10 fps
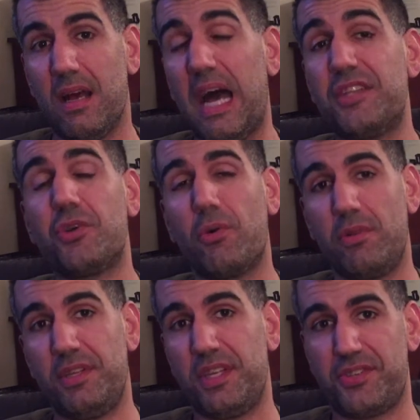I
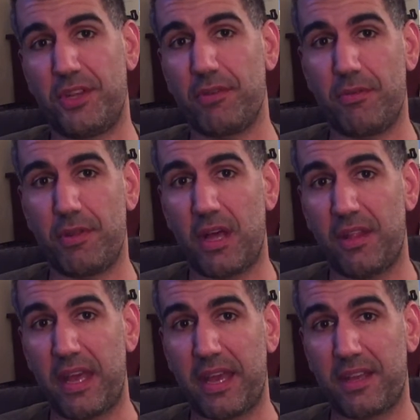totally disagree with all
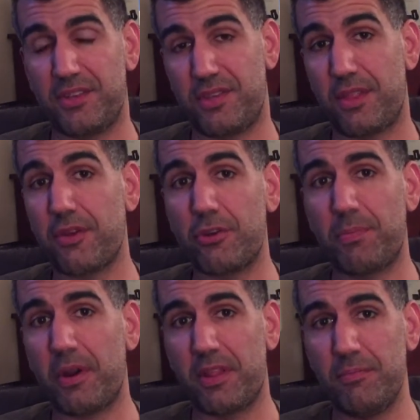that because the third
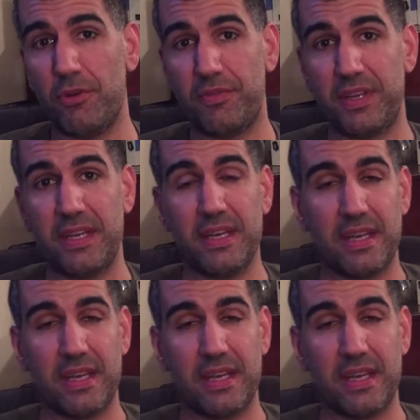part of the movie